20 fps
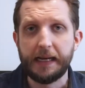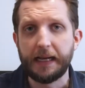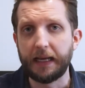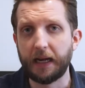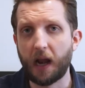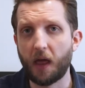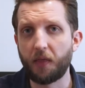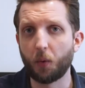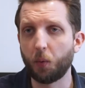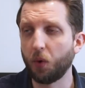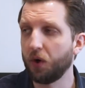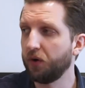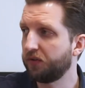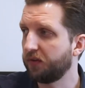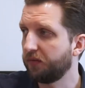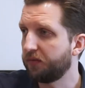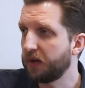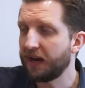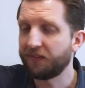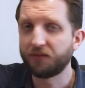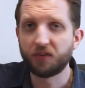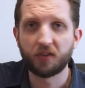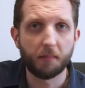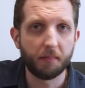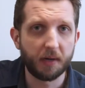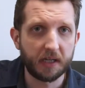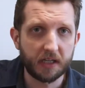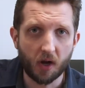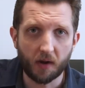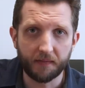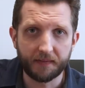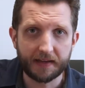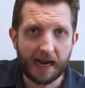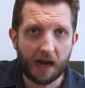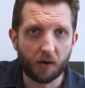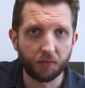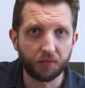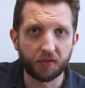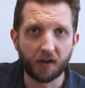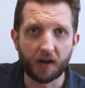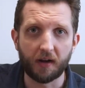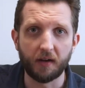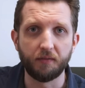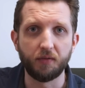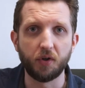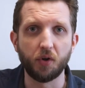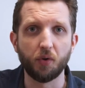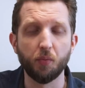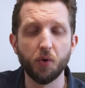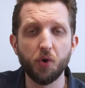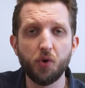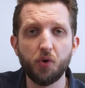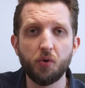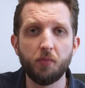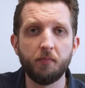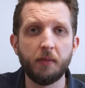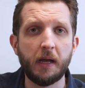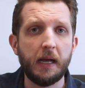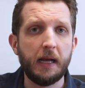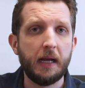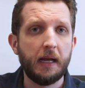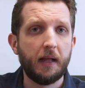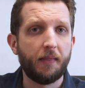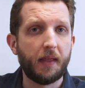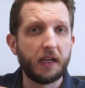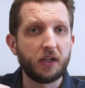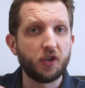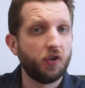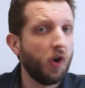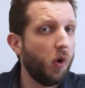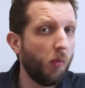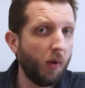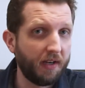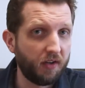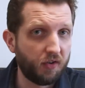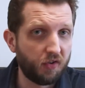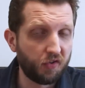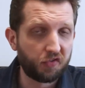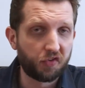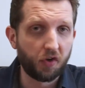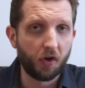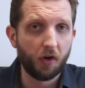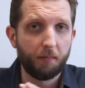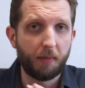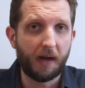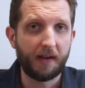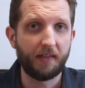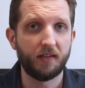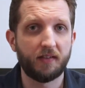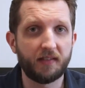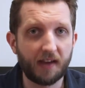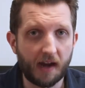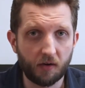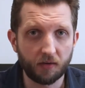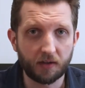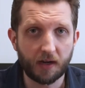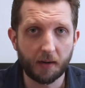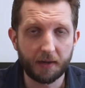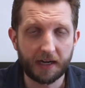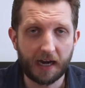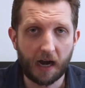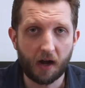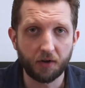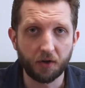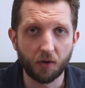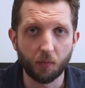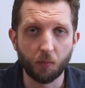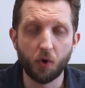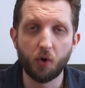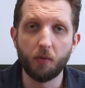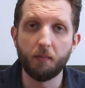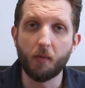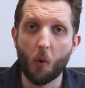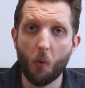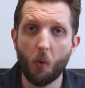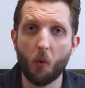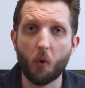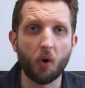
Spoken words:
In other words, if you have somebody on the outside of your room that you don't want to disturb by the sound coming out of your room,